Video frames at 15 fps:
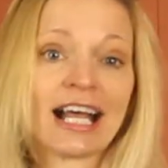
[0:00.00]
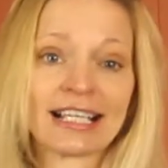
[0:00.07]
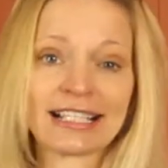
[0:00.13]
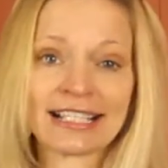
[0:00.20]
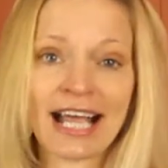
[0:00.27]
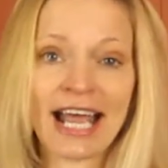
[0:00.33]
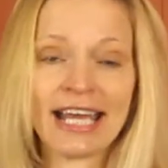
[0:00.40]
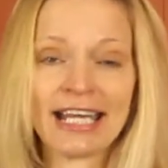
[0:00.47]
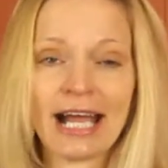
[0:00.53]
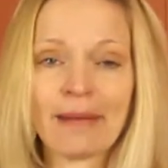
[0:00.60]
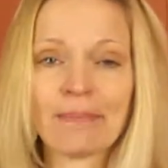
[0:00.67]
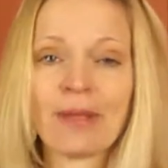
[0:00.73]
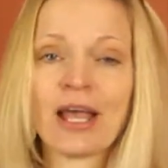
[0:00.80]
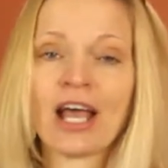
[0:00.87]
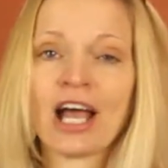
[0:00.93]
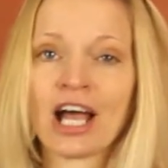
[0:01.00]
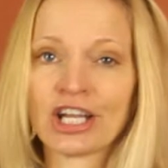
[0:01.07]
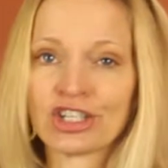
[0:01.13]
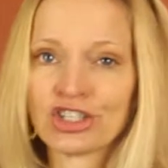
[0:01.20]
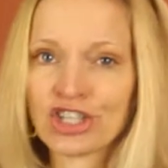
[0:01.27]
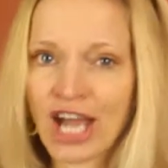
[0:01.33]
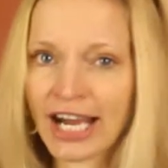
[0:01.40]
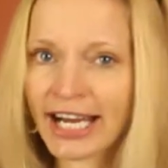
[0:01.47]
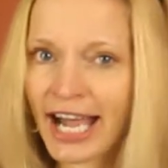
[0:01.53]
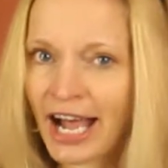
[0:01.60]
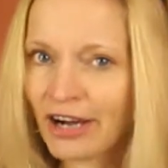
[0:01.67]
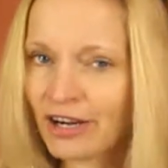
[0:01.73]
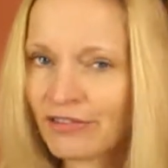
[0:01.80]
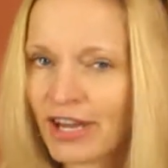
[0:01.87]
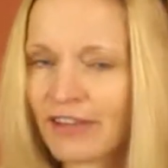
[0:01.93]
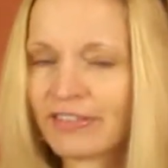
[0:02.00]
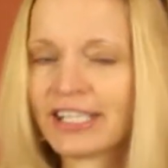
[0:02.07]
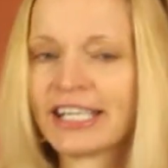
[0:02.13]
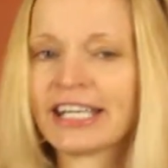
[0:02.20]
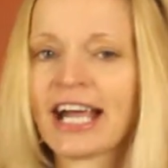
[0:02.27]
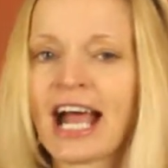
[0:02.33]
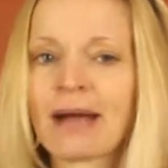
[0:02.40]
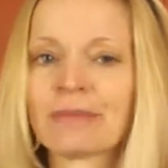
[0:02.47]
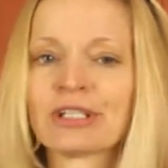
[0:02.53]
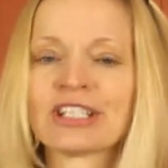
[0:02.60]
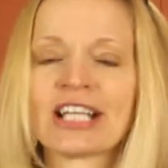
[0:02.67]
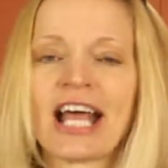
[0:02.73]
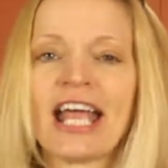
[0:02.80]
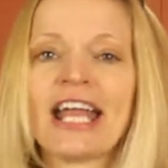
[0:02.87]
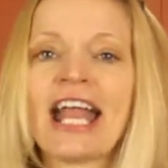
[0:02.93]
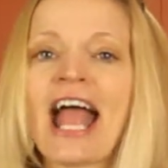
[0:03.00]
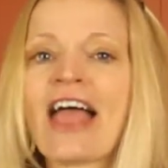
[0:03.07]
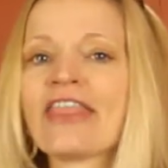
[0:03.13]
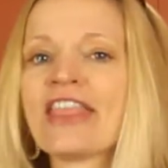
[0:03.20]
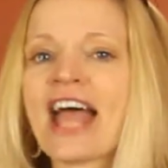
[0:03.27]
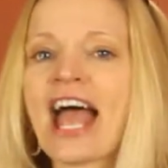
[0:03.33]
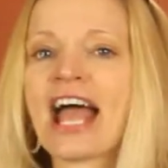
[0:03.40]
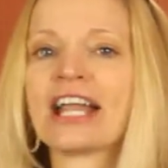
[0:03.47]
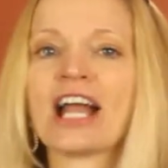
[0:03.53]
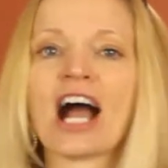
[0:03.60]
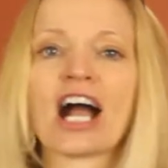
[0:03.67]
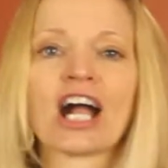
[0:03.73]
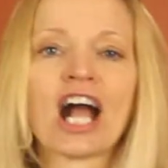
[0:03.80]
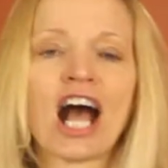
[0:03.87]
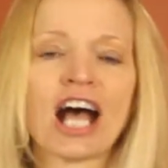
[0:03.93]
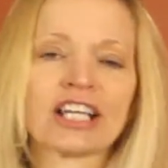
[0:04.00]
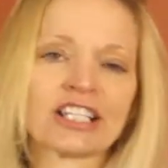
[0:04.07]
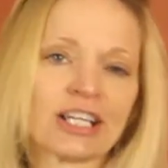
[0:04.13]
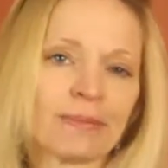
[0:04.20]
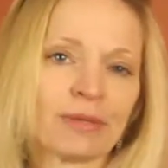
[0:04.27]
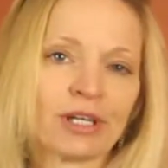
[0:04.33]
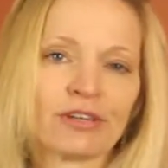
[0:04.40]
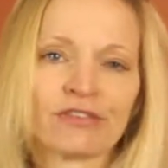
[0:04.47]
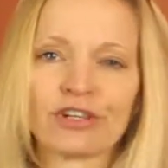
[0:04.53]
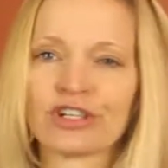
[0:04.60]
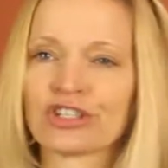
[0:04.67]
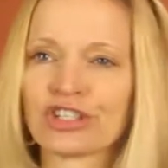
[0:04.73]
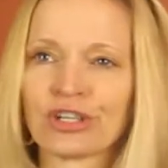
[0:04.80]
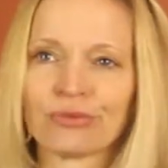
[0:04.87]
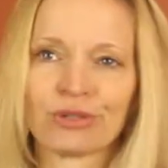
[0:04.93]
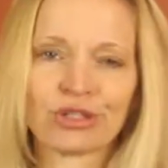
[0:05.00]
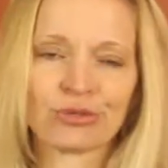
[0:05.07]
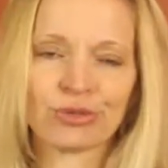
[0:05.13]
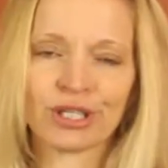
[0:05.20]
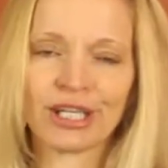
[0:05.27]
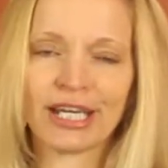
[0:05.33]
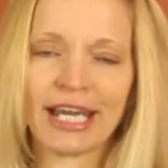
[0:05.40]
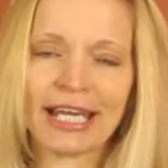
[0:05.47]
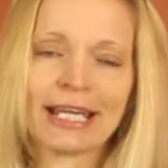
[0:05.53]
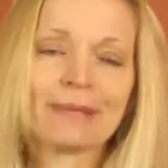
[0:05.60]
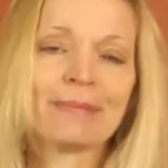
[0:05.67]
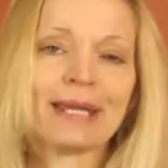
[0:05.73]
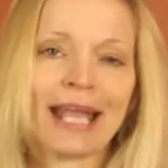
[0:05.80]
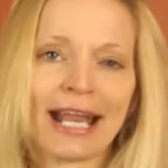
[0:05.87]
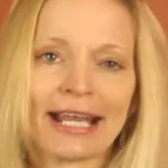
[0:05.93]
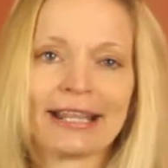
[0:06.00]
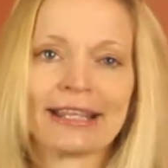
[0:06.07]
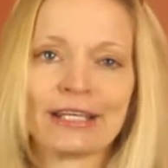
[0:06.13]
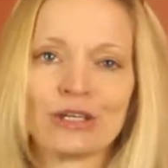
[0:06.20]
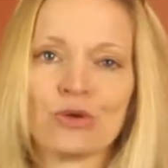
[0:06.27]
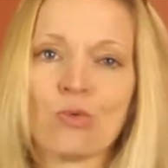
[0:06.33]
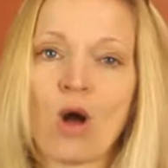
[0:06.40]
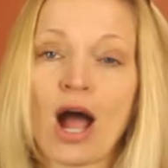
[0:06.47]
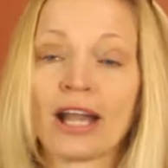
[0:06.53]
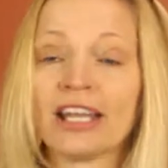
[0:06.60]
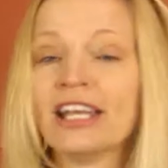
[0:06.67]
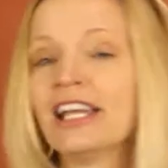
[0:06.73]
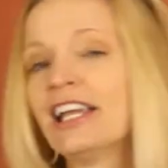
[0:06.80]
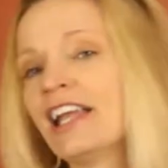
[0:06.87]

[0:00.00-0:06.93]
a sign up, a checkout if you have an e-commerce site, and then a custom conversion, which really it can be anything you want.